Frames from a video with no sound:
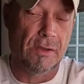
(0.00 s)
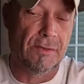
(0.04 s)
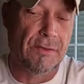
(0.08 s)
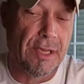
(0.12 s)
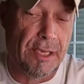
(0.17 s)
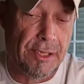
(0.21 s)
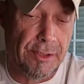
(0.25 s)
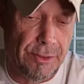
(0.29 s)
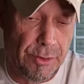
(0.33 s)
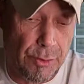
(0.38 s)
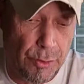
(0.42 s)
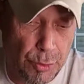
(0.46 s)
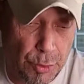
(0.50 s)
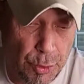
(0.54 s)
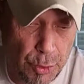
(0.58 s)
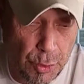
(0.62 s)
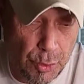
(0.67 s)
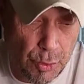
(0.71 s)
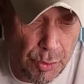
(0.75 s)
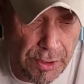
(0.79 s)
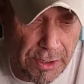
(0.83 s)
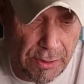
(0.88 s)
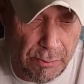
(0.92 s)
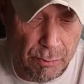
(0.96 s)
that you
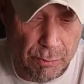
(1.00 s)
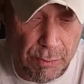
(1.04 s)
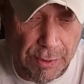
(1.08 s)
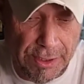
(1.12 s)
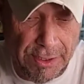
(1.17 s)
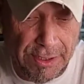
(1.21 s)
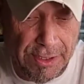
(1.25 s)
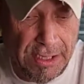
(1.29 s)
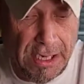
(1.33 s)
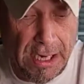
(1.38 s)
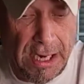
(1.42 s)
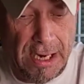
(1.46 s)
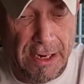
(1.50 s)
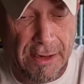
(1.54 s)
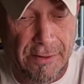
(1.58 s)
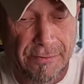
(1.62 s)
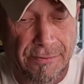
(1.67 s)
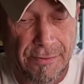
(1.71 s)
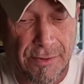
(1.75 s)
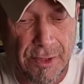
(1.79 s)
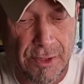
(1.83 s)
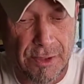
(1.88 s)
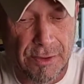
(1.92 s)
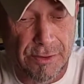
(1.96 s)
two could really
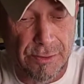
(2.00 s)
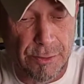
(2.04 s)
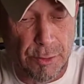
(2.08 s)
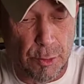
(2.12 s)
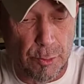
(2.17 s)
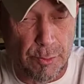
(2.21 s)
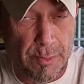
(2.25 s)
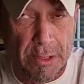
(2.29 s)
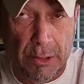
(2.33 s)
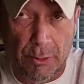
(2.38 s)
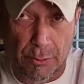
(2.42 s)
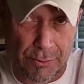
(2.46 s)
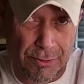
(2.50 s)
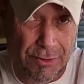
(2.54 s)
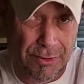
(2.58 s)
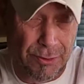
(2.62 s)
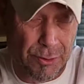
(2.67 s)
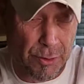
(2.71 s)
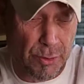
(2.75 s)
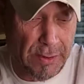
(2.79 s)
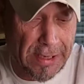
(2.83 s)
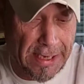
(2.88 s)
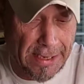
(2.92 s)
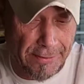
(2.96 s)
have to build
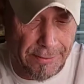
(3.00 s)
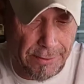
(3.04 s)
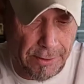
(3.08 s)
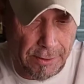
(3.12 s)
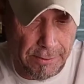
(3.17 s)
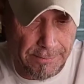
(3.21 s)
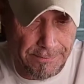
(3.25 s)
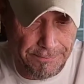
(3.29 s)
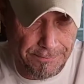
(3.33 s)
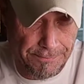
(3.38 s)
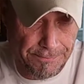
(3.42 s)
together